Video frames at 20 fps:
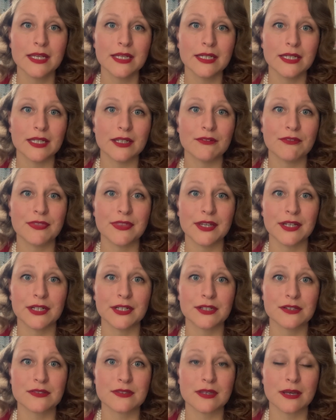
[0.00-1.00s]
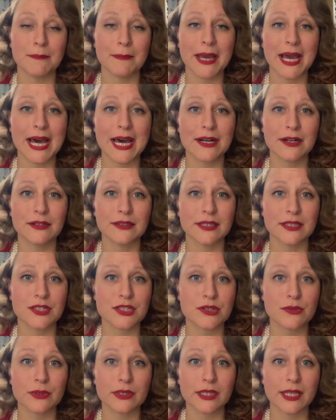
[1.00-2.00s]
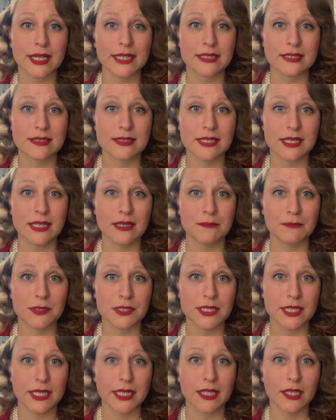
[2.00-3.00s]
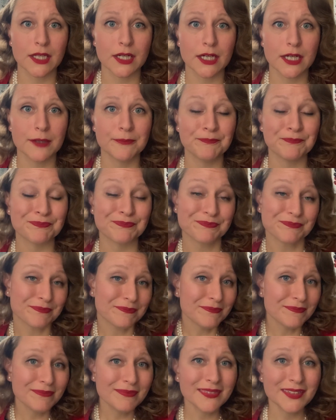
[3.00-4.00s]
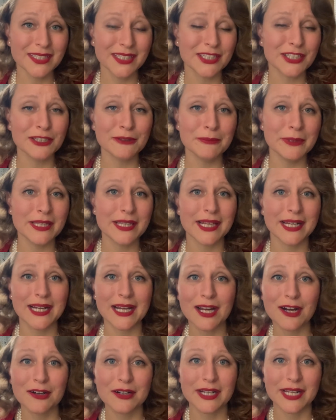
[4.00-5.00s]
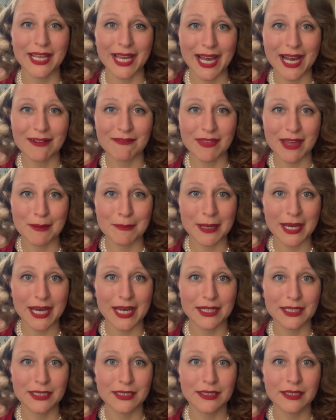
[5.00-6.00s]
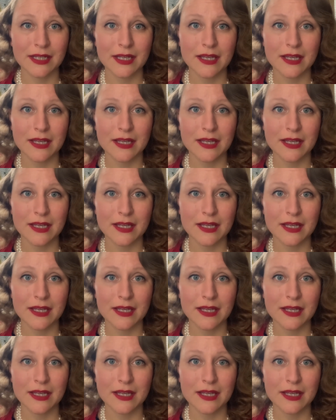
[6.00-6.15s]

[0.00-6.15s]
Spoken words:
if there's a pattern that you would like to see in particular. It could be that I already have that pattern.